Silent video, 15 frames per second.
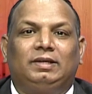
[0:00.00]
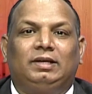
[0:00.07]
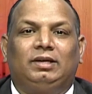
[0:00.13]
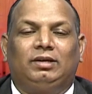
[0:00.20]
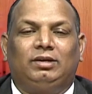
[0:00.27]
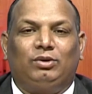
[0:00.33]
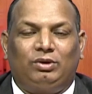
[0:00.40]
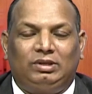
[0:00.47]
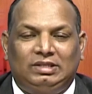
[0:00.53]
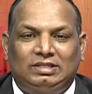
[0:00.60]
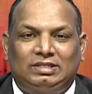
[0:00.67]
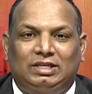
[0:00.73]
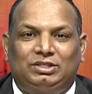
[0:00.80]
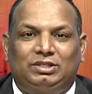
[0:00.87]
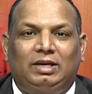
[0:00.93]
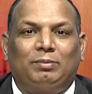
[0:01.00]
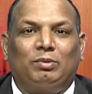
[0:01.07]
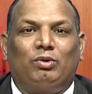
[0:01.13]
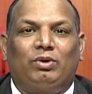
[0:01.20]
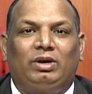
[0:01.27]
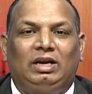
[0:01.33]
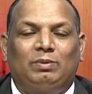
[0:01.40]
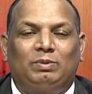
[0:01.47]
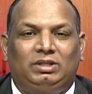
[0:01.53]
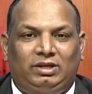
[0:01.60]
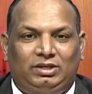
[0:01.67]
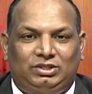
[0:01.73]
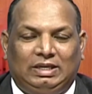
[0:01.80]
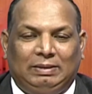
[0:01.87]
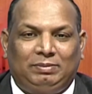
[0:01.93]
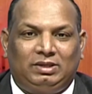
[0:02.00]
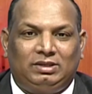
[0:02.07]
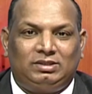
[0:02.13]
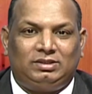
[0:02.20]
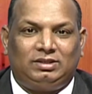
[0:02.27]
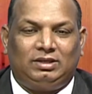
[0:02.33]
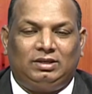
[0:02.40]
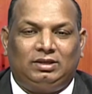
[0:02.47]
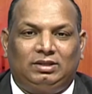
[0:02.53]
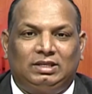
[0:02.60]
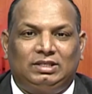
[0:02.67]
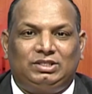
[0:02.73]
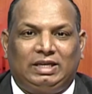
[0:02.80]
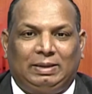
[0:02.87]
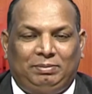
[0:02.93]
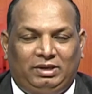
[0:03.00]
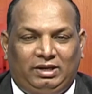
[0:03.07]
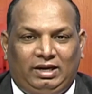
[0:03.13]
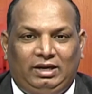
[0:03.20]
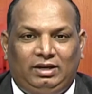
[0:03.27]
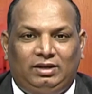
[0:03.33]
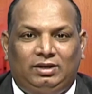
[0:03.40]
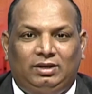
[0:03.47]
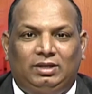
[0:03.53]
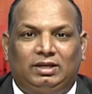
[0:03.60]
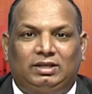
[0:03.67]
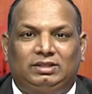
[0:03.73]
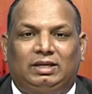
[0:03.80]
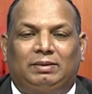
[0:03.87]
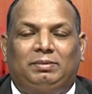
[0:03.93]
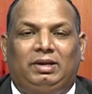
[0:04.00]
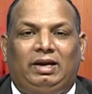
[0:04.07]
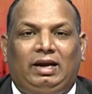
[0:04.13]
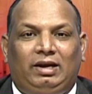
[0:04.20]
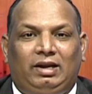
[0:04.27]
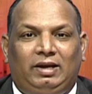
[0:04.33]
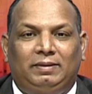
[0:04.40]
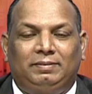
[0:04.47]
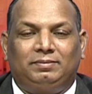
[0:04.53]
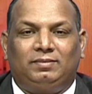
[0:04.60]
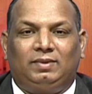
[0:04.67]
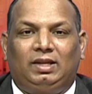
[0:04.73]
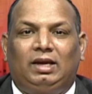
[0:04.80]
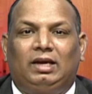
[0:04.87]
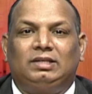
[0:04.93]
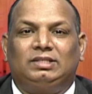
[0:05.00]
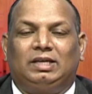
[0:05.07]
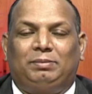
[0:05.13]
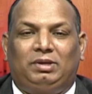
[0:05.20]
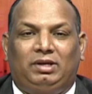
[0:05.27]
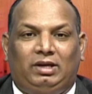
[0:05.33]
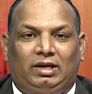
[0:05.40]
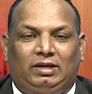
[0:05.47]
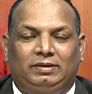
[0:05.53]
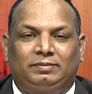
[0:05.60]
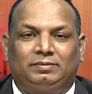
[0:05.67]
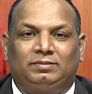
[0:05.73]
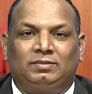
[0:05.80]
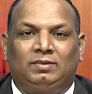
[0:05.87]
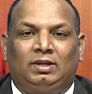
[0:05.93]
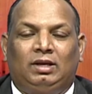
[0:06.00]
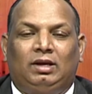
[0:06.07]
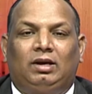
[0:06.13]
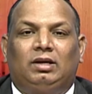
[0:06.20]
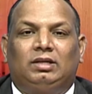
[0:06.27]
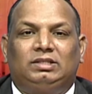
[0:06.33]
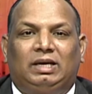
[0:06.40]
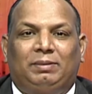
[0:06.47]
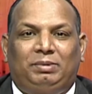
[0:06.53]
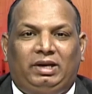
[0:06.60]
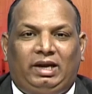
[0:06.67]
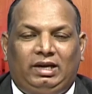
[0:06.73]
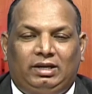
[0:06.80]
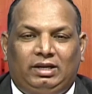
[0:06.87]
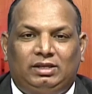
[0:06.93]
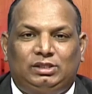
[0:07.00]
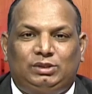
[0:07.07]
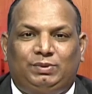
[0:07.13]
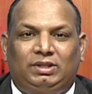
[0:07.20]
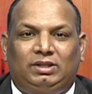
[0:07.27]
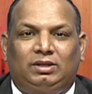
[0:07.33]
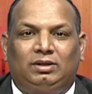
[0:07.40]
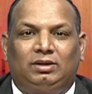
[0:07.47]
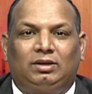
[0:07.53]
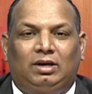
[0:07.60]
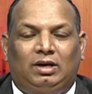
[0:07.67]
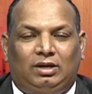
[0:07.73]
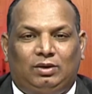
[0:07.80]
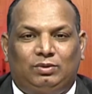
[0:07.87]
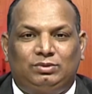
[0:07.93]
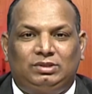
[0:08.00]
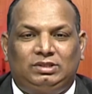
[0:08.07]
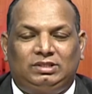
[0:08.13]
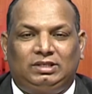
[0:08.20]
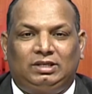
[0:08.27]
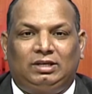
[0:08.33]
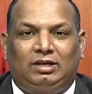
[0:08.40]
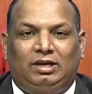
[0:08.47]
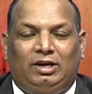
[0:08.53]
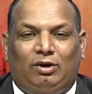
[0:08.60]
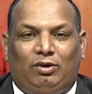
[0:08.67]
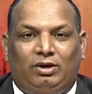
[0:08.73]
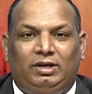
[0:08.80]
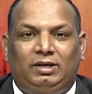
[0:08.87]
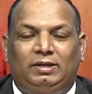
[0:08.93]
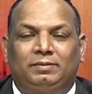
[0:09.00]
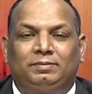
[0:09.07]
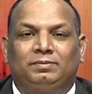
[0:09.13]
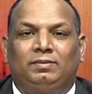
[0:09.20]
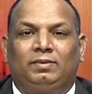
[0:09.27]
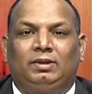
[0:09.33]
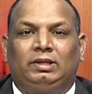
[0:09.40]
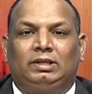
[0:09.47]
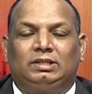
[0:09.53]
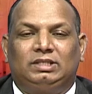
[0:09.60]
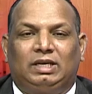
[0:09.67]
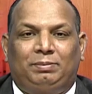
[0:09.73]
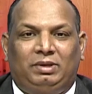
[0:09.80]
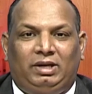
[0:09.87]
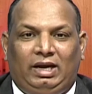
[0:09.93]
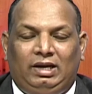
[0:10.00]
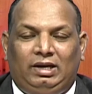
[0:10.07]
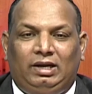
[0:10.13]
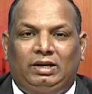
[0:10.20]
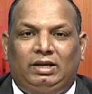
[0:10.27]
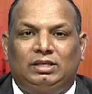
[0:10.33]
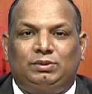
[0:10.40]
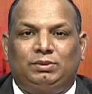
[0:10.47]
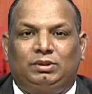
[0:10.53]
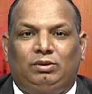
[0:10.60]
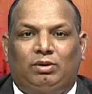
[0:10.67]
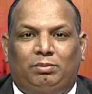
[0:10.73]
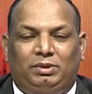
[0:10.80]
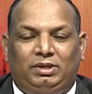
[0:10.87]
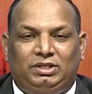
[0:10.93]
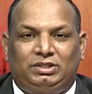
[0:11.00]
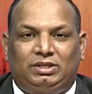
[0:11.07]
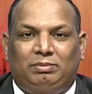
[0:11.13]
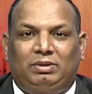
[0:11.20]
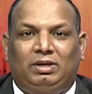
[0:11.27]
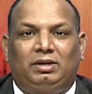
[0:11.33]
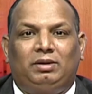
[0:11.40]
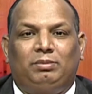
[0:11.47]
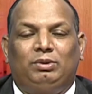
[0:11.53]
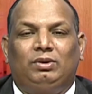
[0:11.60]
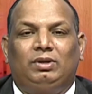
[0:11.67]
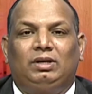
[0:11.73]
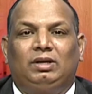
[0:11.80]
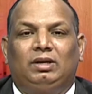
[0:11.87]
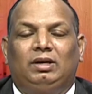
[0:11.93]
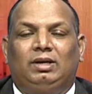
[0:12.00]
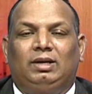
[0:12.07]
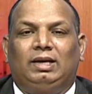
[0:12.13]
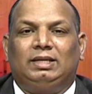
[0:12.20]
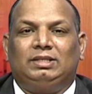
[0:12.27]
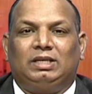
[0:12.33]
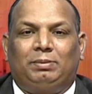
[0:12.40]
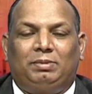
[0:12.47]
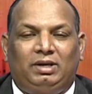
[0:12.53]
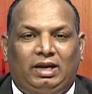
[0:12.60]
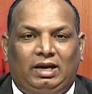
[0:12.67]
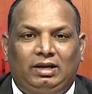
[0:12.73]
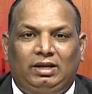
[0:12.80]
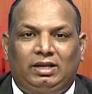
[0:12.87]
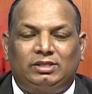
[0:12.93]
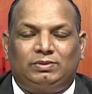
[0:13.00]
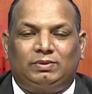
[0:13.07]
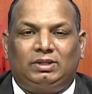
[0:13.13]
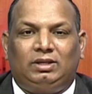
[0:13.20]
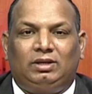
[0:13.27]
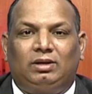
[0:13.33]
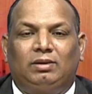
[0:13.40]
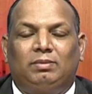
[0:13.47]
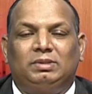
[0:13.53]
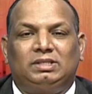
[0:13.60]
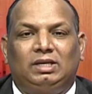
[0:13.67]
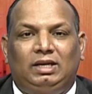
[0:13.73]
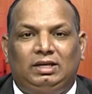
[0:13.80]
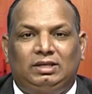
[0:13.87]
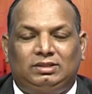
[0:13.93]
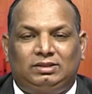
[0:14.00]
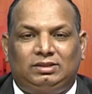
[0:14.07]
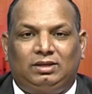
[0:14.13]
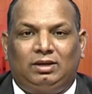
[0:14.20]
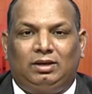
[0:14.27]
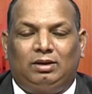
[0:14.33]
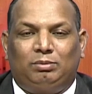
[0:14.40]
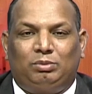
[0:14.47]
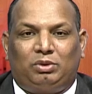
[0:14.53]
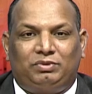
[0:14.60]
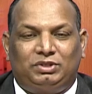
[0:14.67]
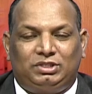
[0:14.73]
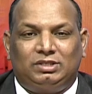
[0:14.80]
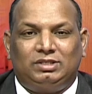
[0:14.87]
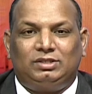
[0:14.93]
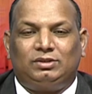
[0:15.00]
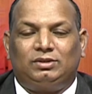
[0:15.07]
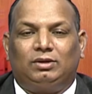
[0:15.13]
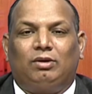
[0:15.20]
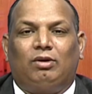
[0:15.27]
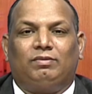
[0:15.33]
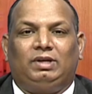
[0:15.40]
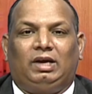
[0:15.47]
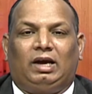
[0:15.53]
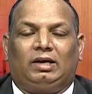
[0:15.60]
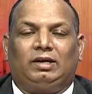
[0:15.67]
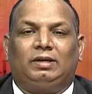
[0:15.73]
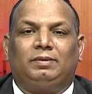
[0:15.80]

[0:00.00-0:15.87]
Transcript: during this session I am going to deal with 3 chapters, that's chapter 8, chapter 8a and chapter 9. Chapter 8 deals with accounts and audit, chapter 8a deals with competition appellate tribunal and chapter 9 deals with miscellaneous provisions of the act.